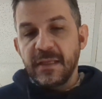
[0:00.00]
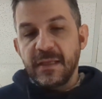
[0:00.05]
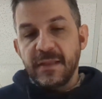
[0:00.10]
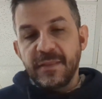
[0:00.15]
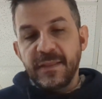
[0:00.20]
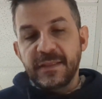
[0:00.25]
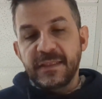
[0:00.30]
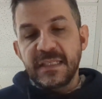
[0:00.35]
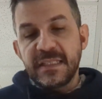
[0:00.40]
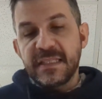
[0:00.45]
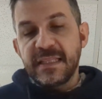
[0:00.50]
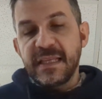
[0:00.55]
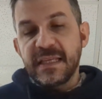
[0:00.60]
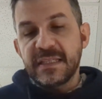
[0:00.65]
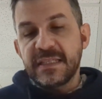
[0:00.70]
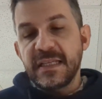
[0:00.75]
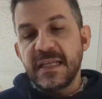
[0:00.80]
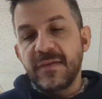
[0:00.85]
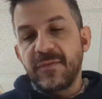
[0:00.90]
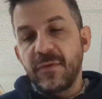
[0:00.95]
the disc
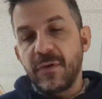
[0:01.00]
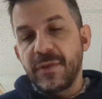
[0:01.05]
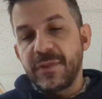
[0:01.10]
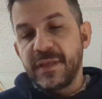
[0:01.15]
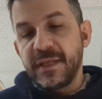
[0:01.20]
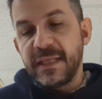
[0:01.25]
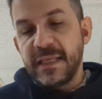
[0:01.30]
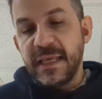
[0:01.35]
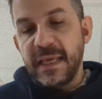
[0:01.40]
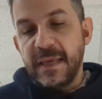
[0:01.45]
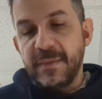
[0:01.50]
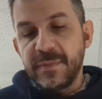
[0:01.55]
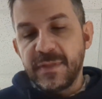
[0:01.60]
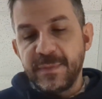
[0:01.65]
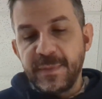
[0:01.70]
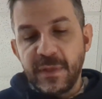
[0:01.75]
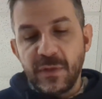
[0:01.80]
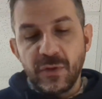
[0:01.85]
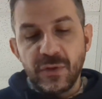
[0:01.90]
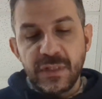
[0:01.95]
doesn't have all 3 games
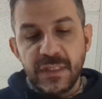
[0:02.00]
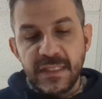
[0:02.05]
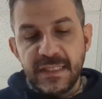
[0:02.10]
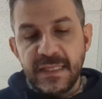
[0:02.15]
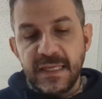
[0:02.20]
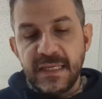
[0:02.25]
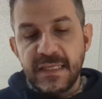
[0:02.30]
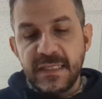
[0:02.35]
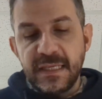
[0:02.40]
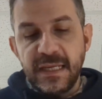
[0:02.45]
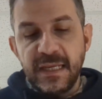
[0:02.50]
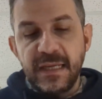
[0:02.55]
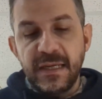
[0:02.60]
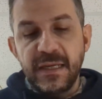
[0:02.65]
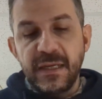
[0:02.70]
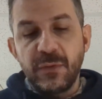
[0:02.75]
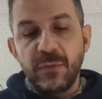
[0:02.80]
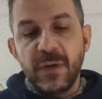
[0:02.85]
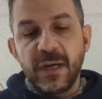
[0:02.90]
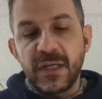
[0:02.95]
because it says
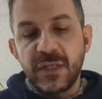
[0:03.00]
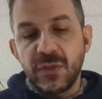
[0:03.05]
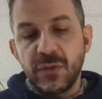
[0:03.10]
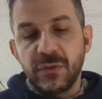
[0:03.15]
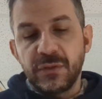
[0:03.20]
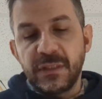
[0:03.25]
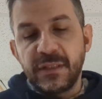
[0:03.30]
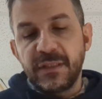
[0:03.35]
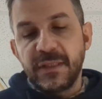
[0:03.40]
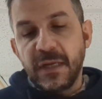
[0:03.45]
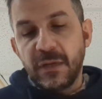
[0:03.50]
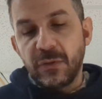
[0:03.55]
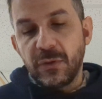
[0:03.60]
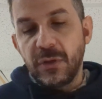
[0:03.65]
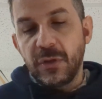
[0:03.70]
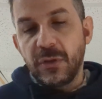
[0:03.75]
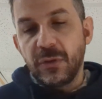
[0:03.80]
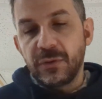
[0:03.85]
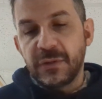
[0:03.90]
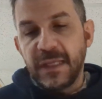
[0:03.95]
requires content
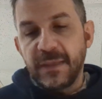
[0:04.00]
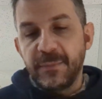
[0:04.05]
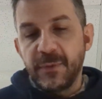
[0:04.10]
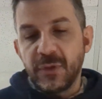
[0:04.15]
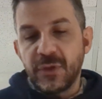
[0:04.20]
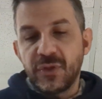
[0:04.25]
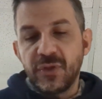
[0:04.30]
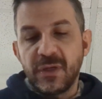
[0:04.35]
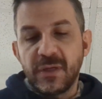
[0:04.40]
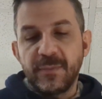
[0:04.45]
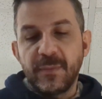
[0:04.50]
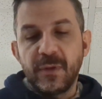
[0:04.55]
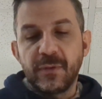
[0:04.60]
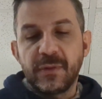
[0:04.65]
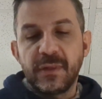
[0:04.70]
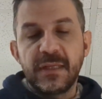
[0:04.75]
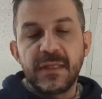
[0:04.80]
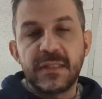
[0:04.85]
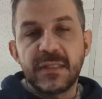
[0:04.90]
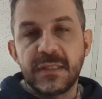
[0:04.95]
download. I'm not sure about
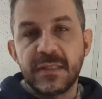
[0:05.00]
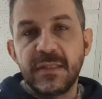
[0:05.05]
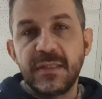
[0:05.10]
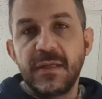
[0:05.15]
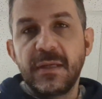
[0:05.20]
this,